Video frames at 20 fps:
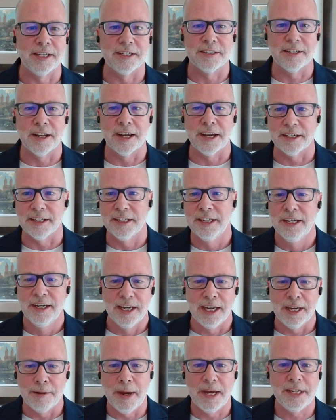It's like
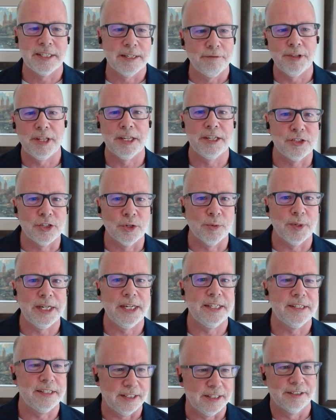he makes everything so
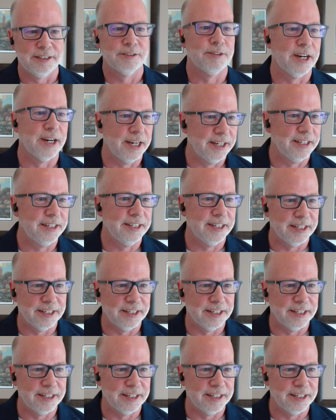easy, right?